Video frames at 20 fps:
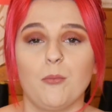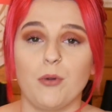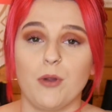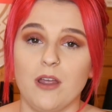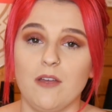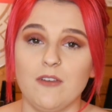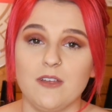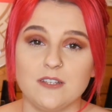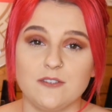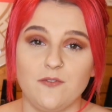
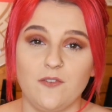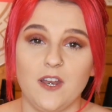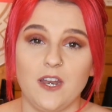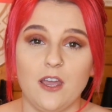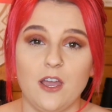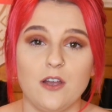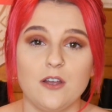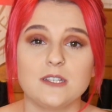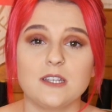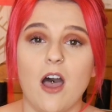previous
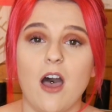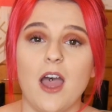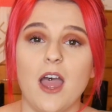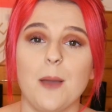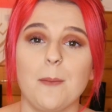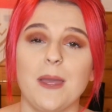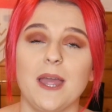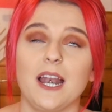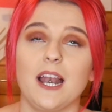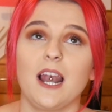videos, I
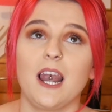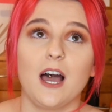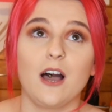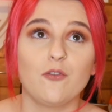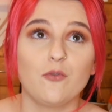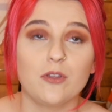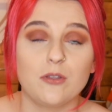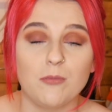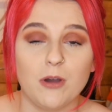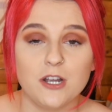am in
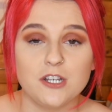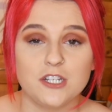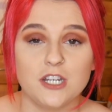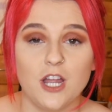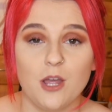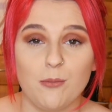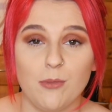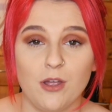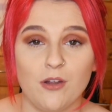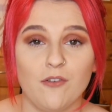love with my
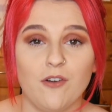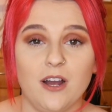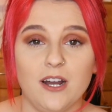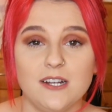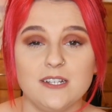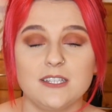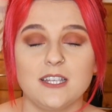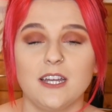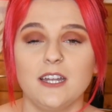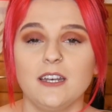Janome
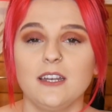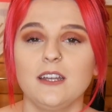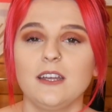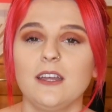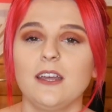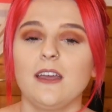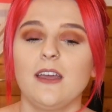Horizon.